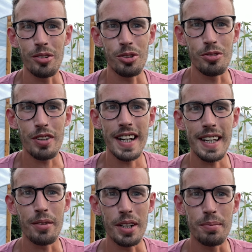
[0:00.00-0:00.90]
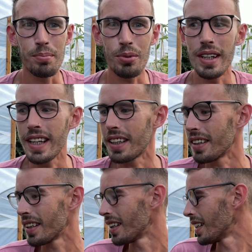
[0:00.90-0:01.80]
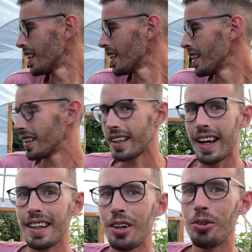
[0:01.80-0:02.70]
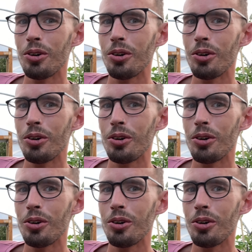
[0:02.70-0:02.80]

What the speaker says: already, what is brilliant. And then all